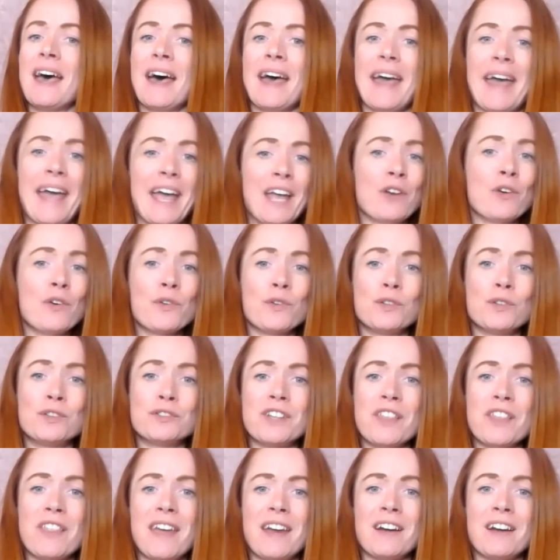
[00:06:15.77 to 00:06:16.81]
Head on over
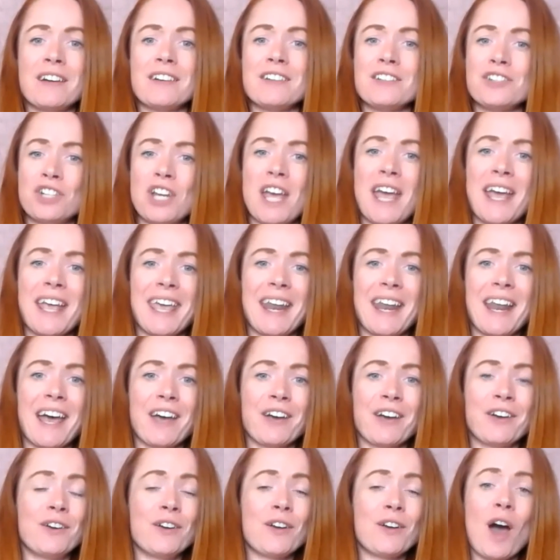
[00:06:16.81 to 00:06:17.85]
there, check it
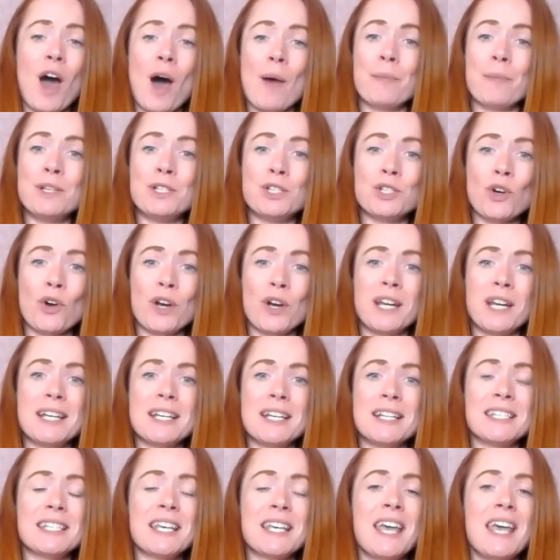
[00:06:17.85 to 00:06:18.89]
out, come and join
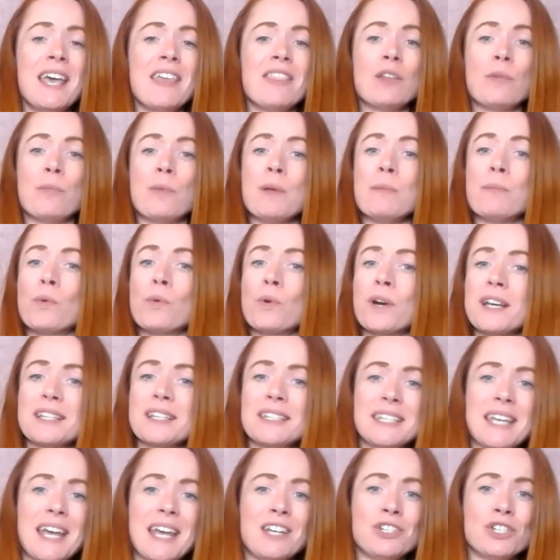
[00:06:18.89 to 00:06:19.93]
us. There'll be more
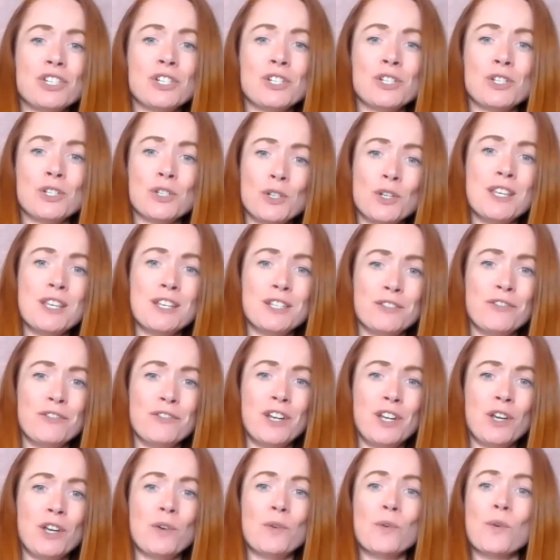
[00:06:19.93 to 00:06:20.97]
extension to this
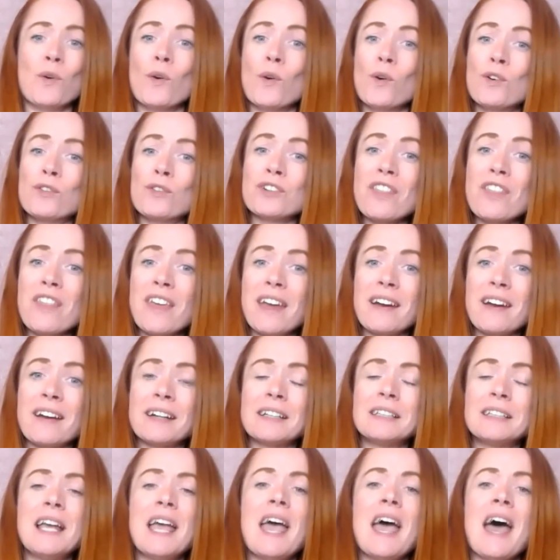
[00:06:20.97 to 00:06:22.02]
video over
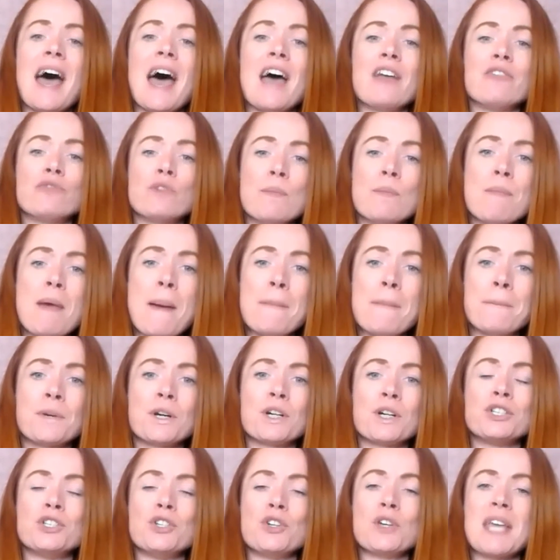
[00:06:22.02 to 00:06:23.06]
there. And
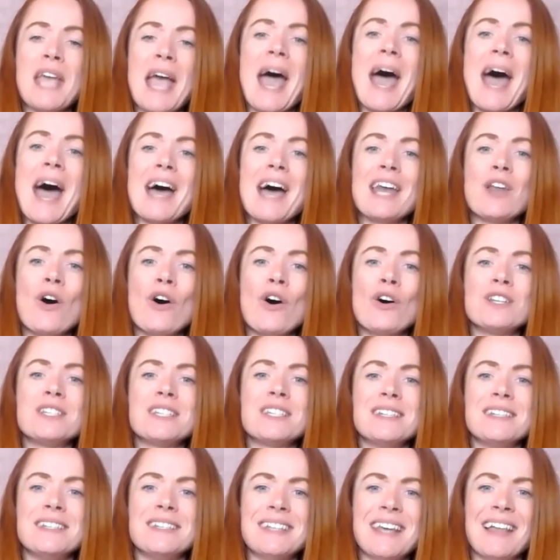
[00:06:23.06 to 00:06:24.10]
remember, you cannot
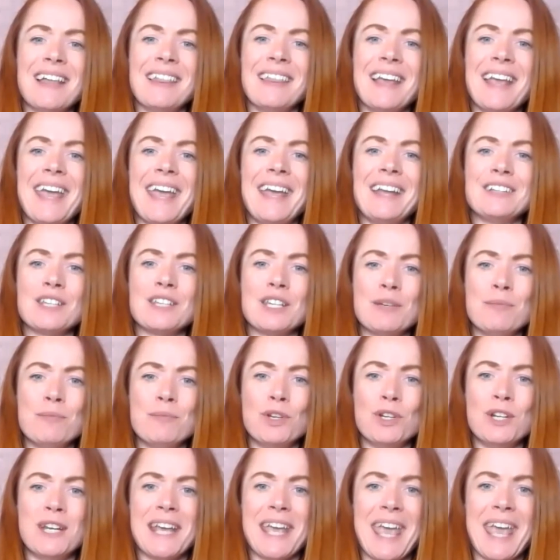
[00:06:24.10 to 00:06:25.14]
delegate
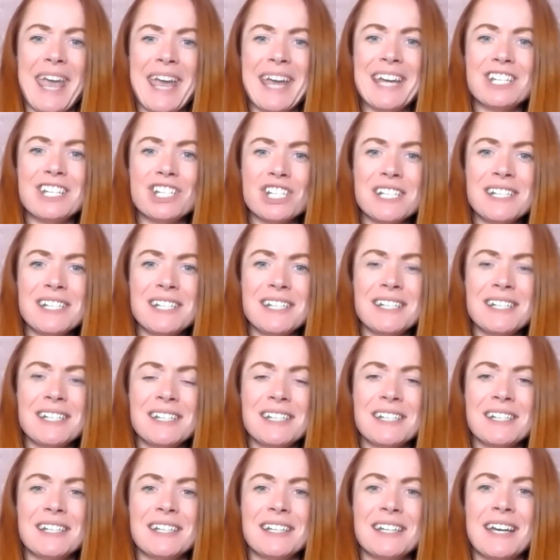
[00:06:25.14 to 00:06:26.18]
communication.
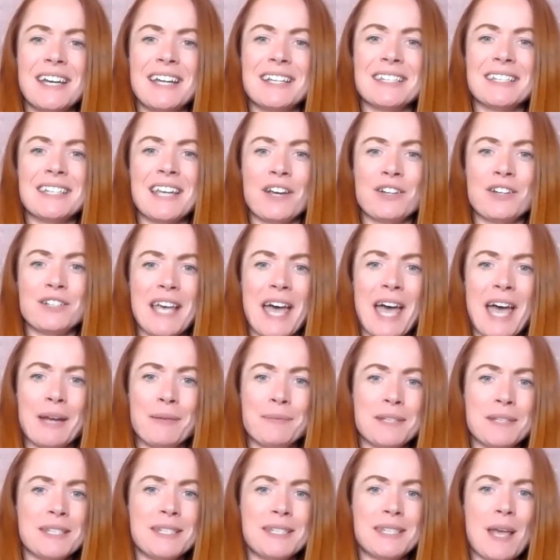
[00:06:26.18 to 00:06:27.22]
It's now time
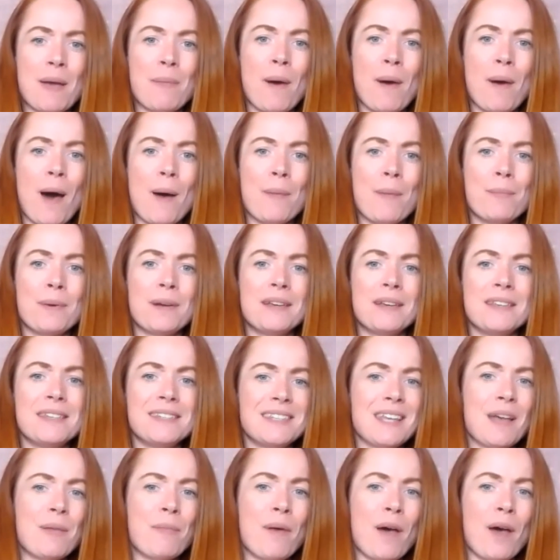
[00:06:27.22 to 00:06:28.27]
to step up,
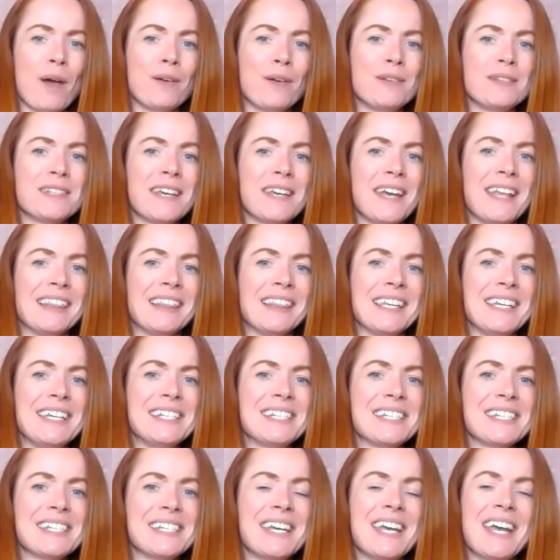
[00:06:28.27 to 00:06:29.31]
step out, and
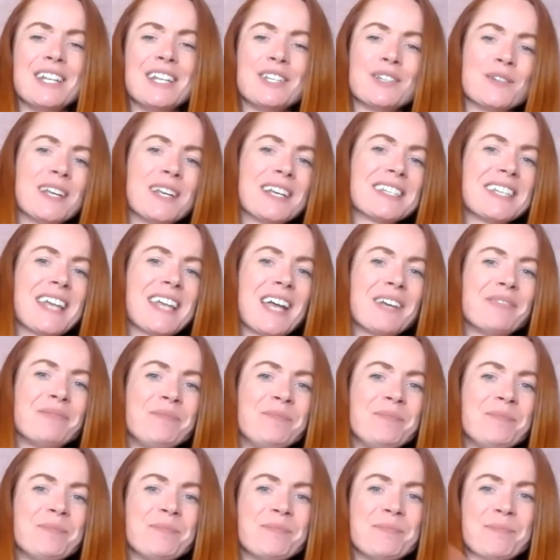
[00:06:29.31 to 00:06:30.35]
lead. Until next time,
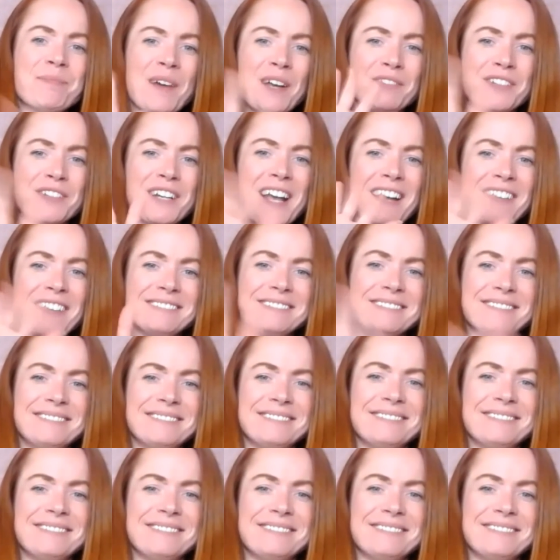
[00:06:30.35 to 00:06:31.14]
bye for now.